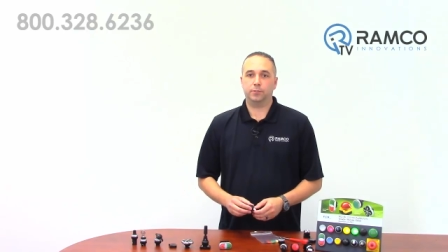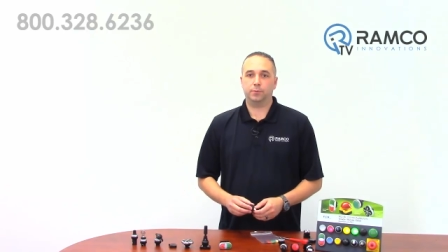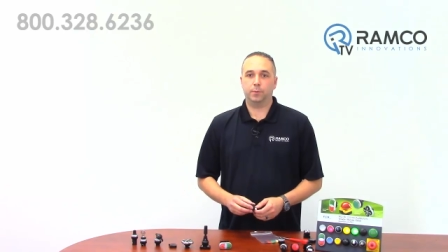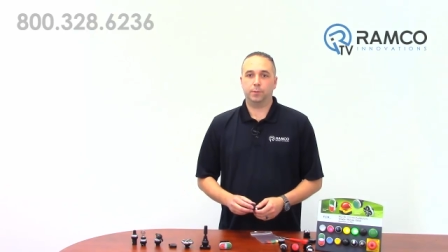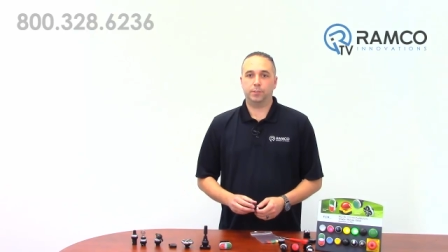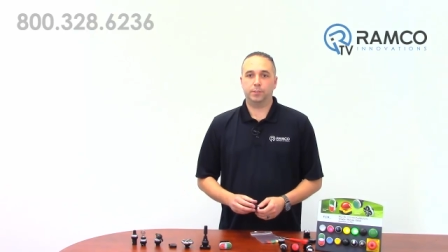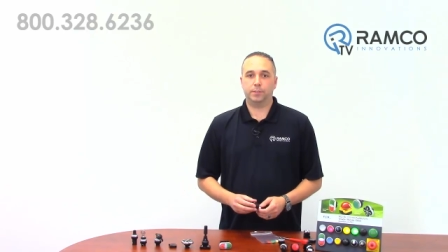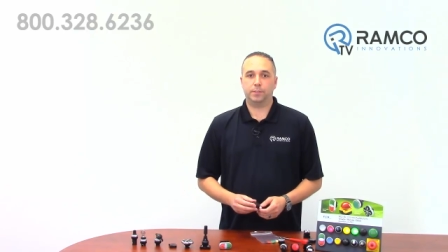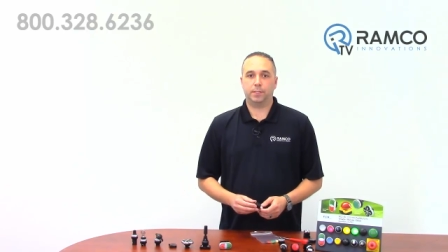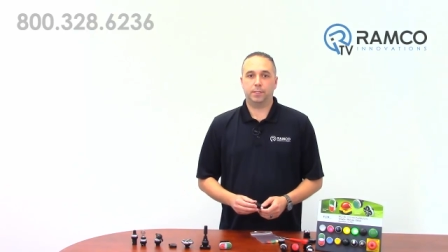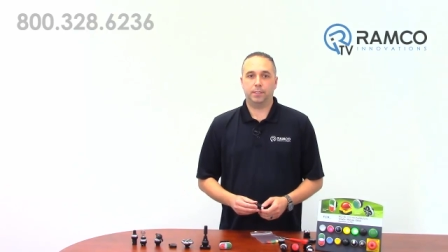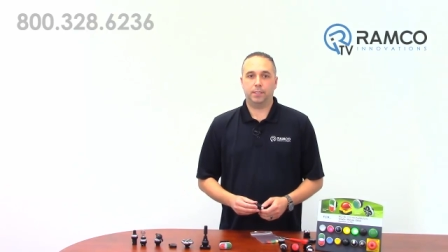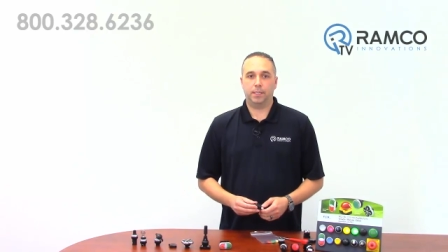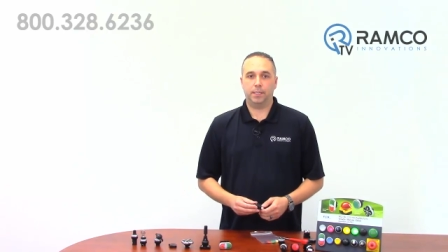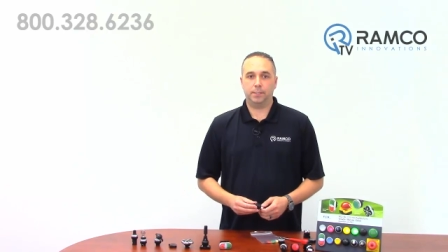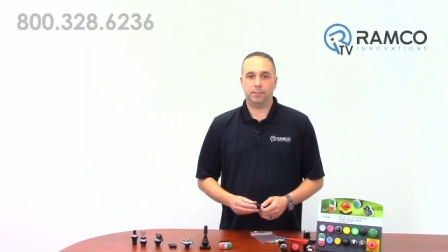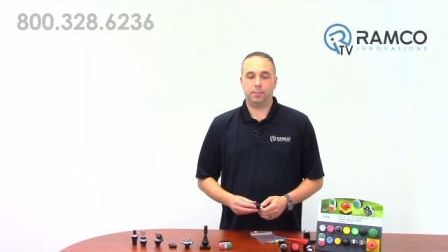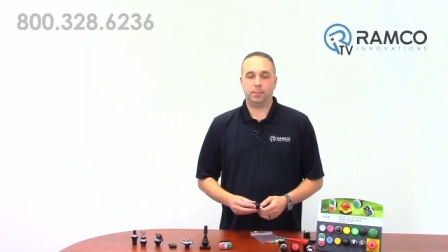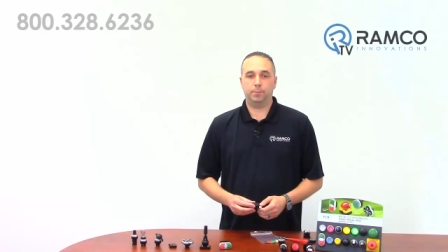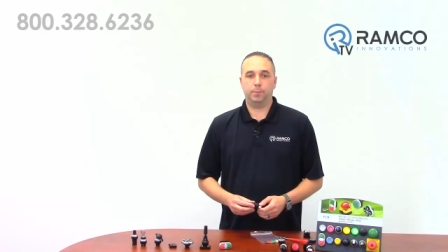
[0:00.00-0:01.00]
switches can
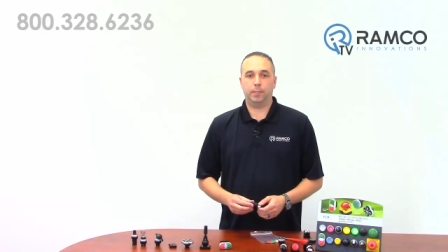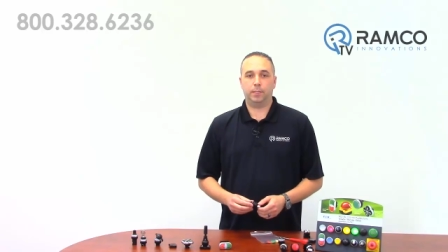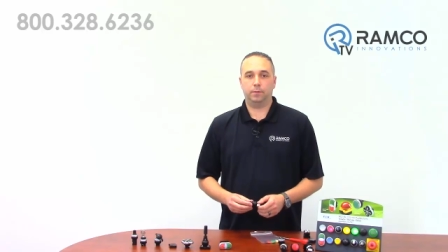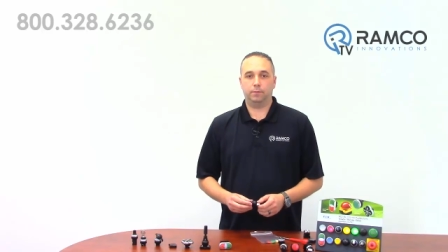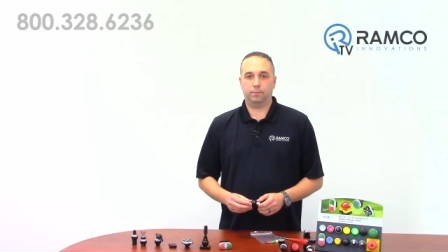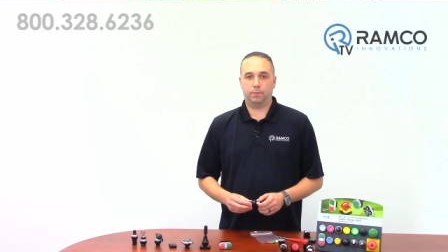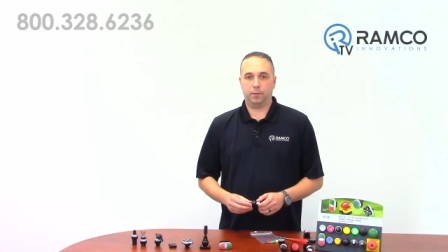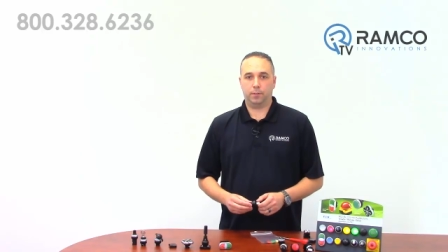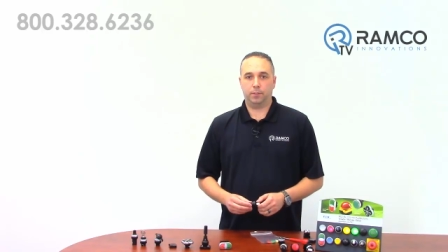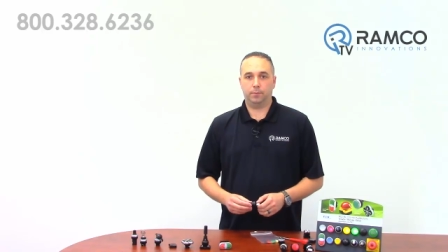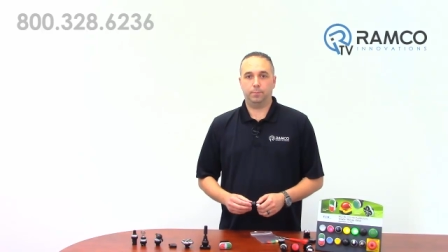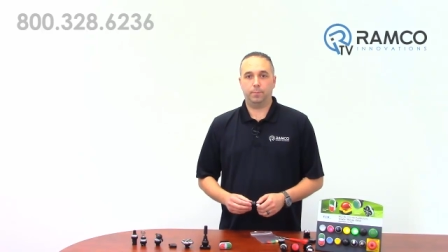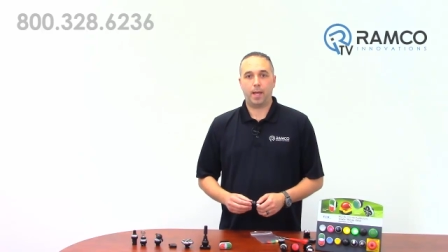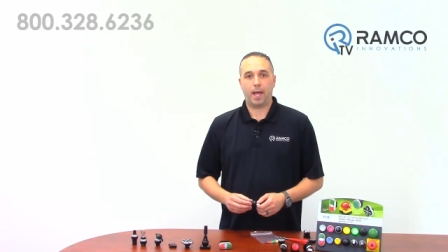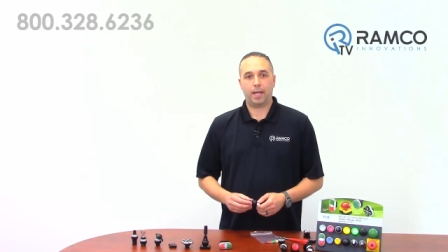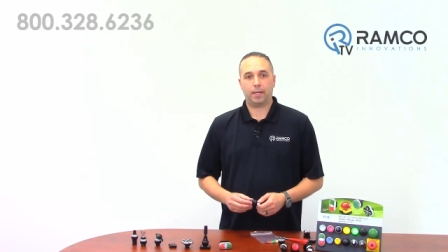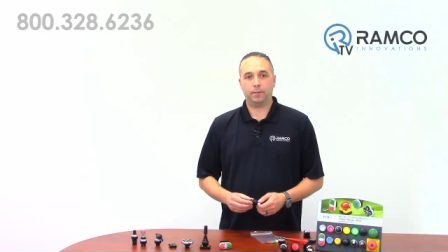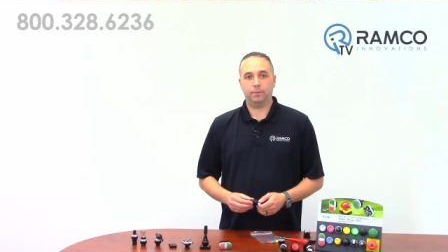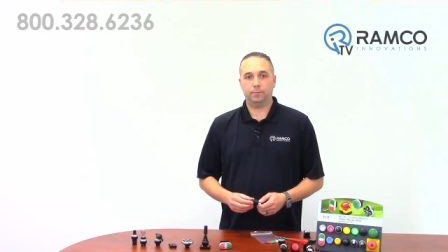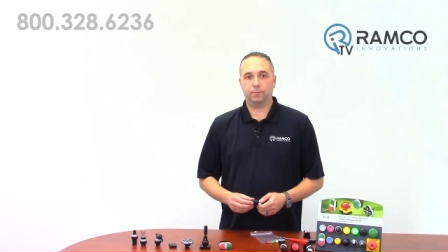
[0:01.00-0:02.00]
easily be converted
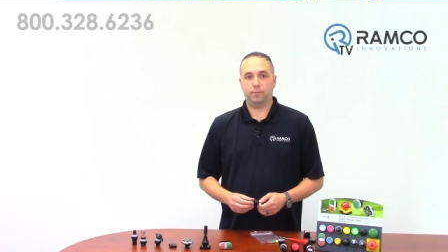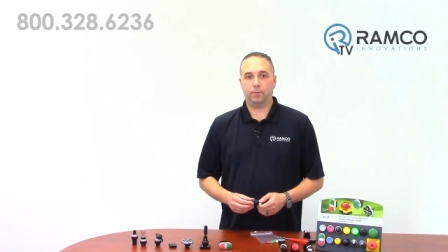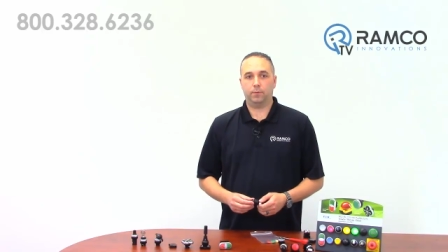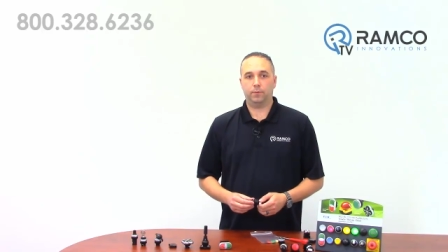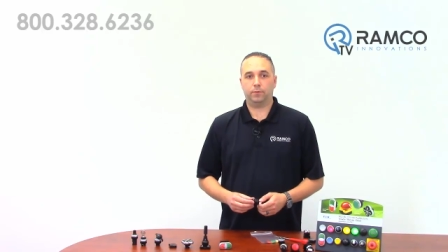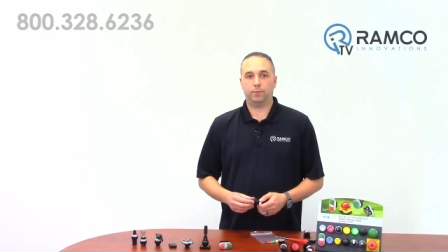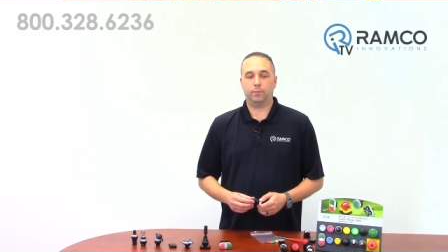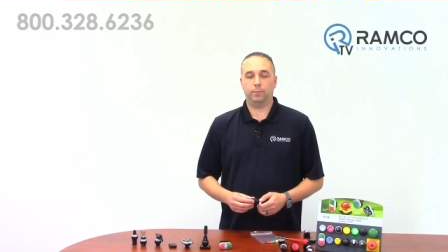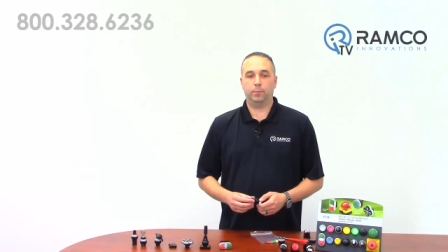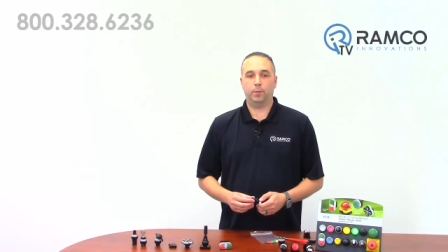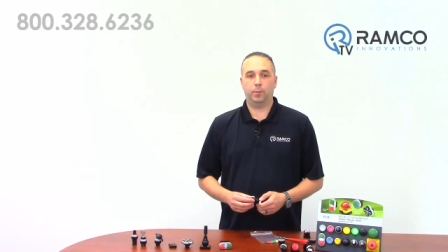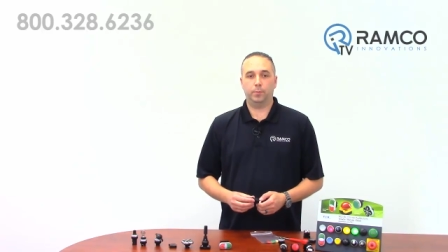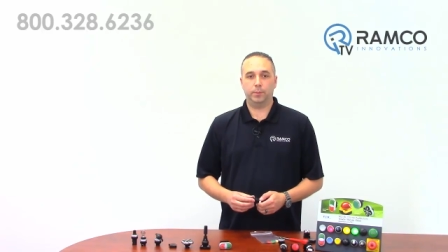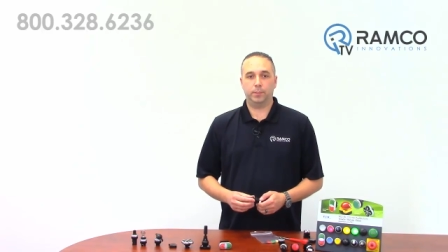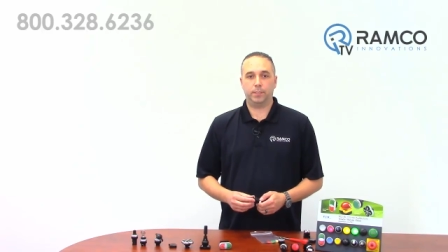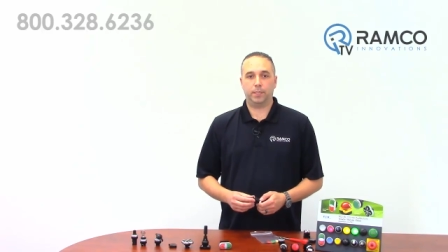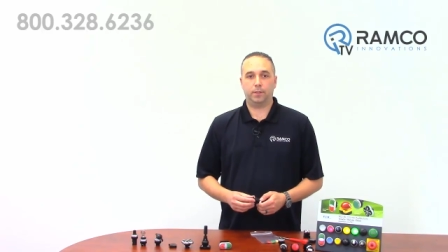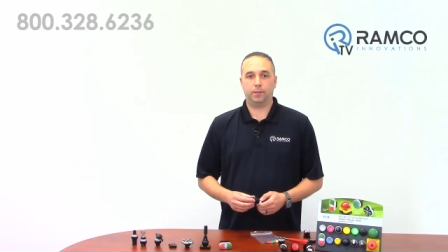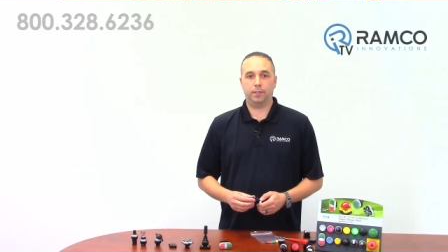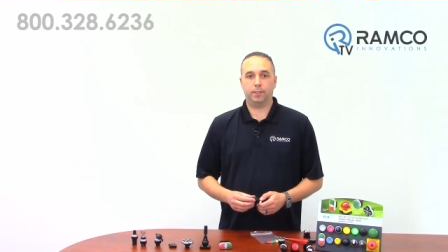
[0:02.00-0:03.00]
back and forth from
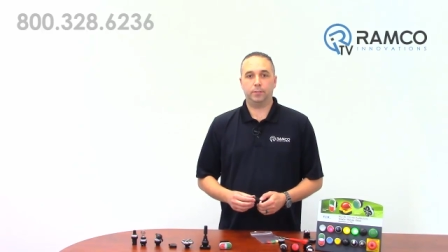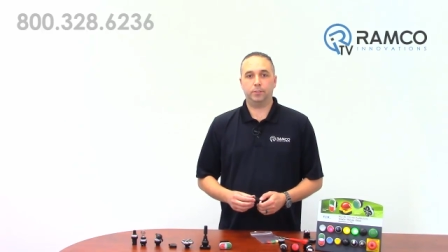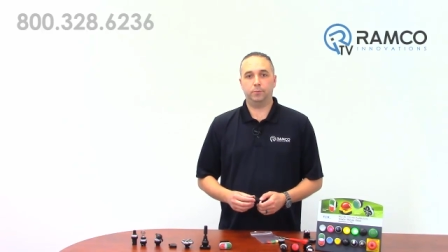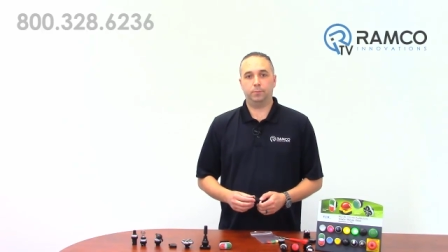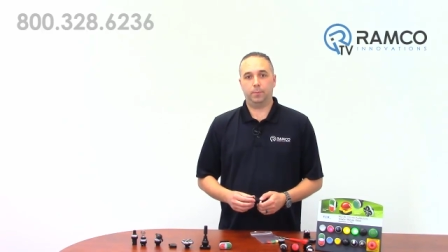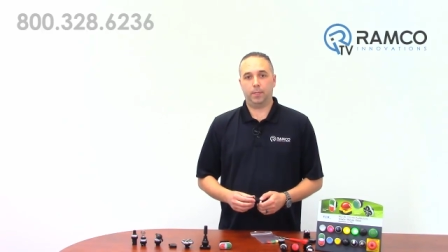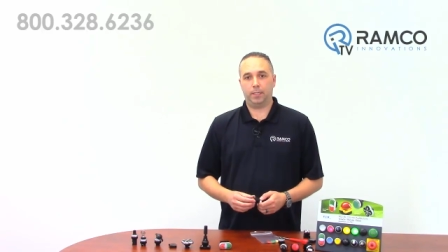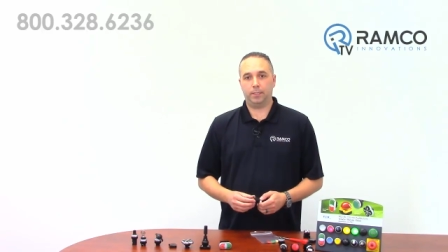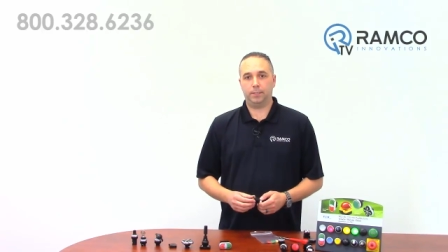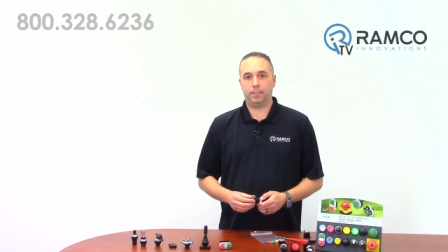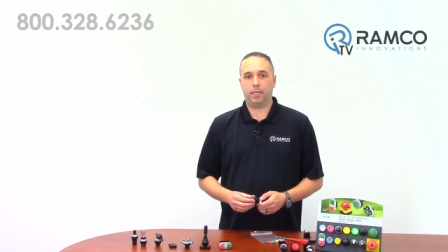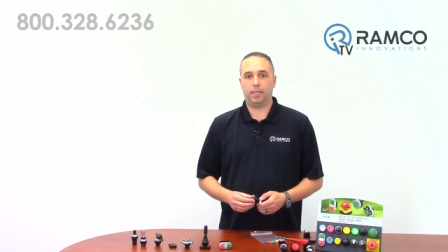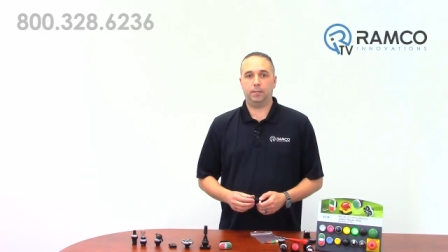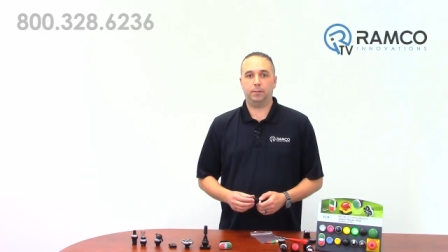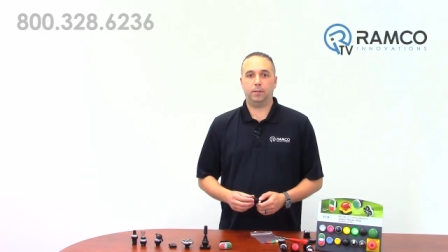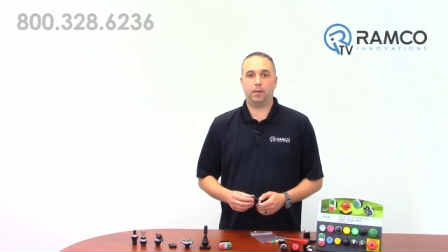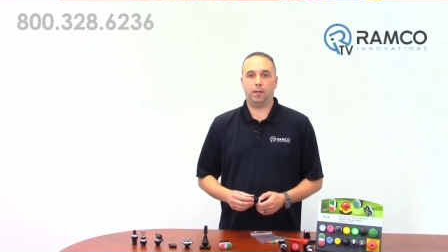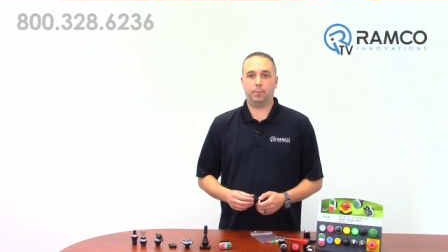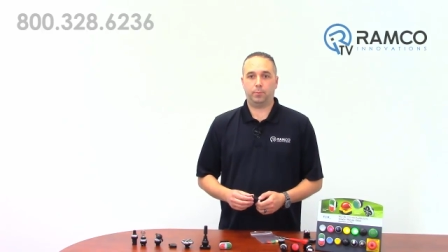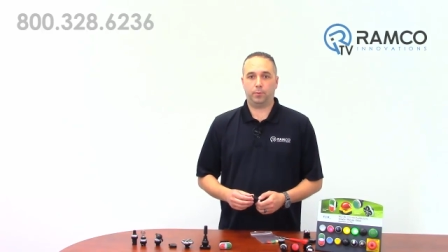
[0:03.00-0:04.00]
momentary to
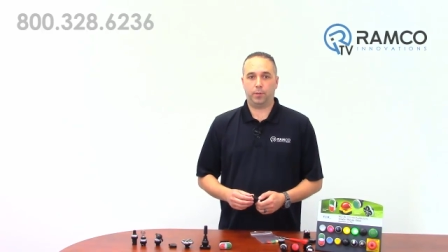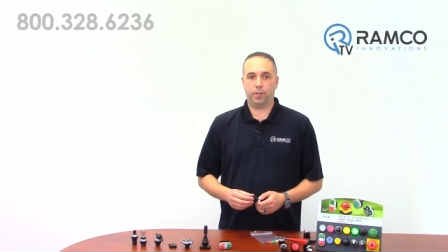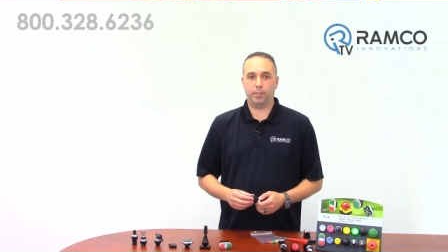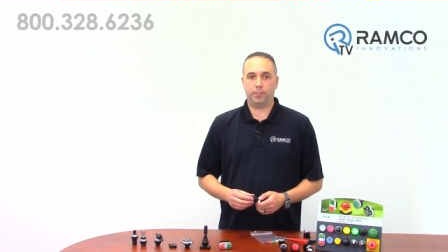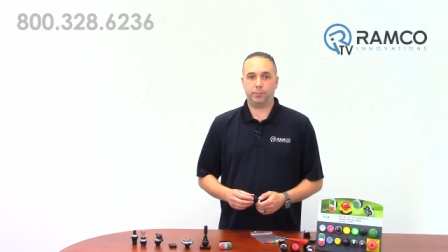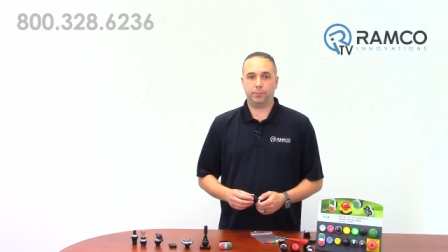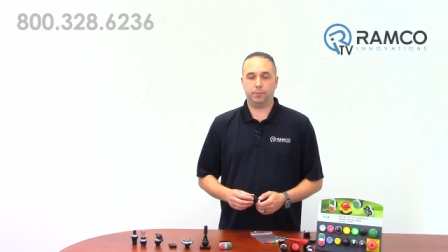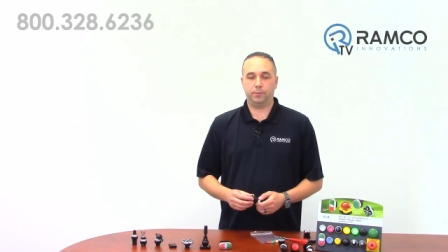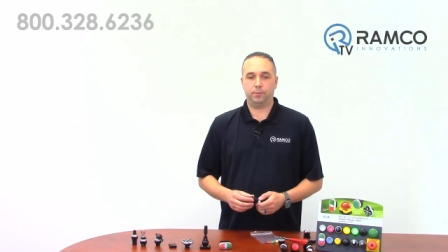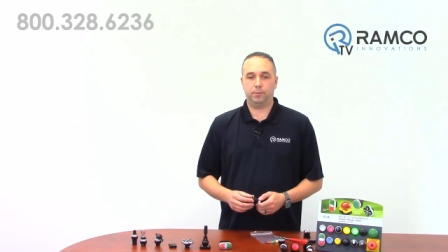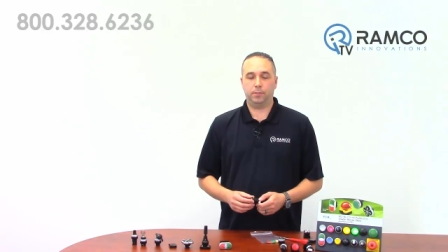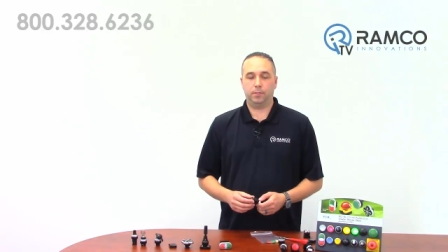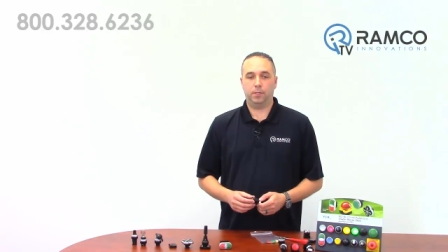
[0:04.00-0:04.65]
maintained operation.